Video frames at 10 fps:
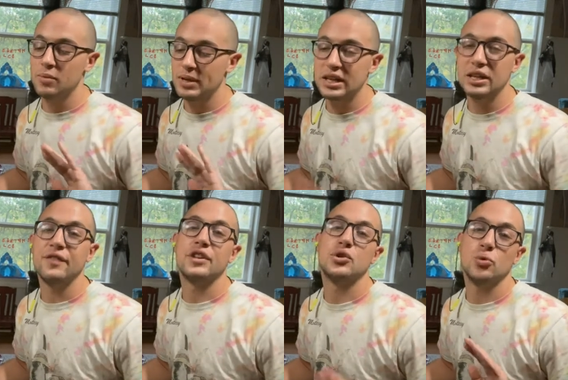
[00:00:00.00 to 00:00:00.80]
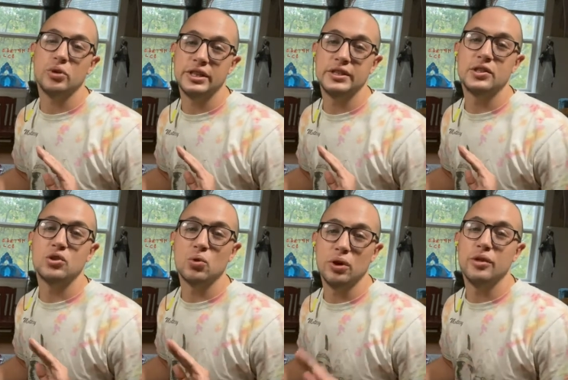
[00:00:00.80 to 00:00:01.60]
individualist
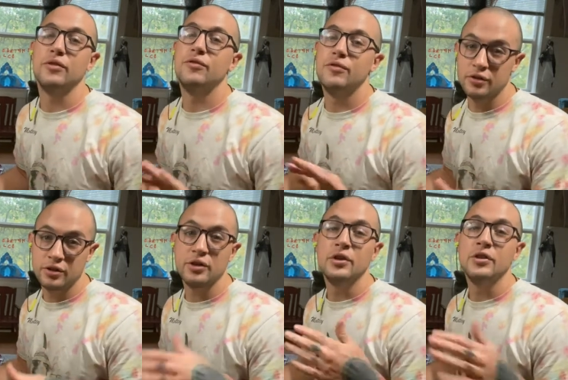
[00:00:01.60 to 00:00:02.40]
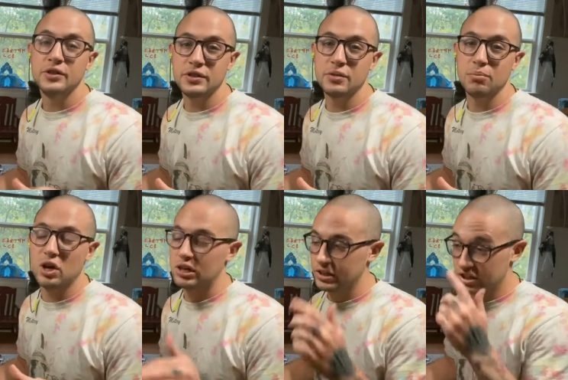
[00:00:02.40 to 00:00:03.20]
sort of
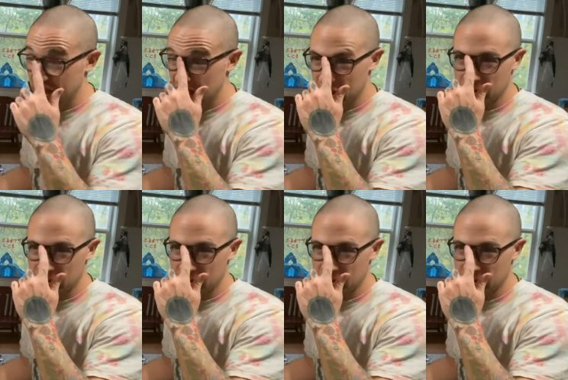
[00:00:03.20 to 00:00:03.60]
symbology,